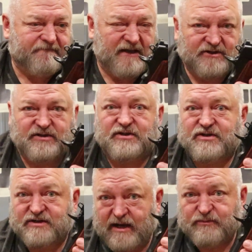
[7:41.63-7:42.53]
is
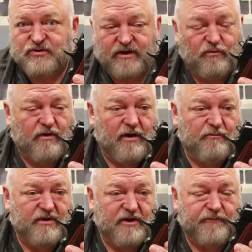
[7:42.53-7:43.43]
exceptionally
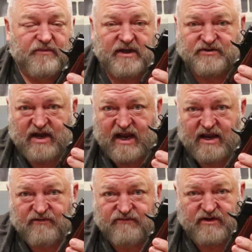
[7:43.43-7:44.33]
well built. It's
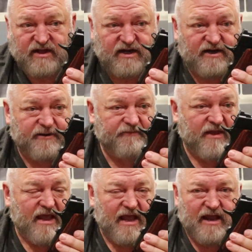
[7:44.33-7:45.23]
hand fitted.
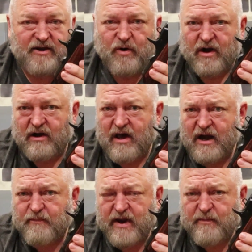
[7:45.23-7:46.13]
You know, a
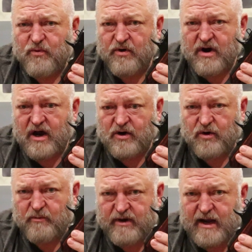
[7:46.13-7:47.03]
lot of people are not
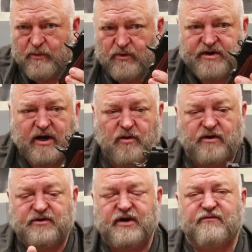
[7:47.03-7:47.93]
going to be able to tell
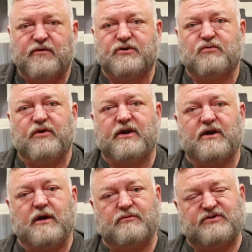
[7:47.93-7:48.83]
the difference when it
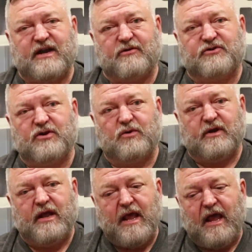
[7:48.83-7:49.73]
comes down to
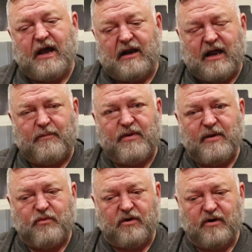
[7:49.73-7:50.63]
it. A lot of
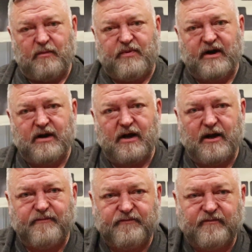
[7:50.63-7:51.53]
people are going to pick
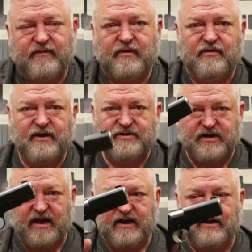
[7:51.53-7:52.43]
up this
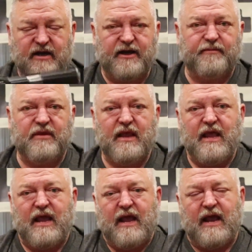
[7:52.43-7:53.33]
handgun,
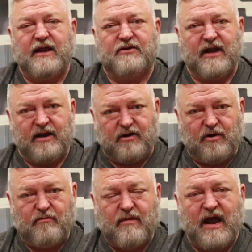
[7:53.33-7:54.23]
and in
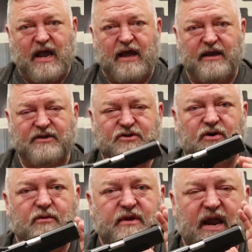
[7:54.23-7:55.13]
their mind, it's
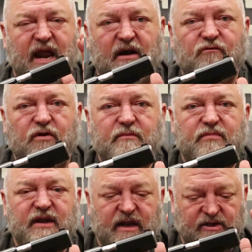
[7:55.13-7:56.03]
going to be every
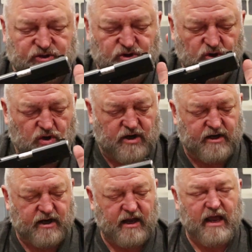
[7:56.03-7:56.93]
bit as good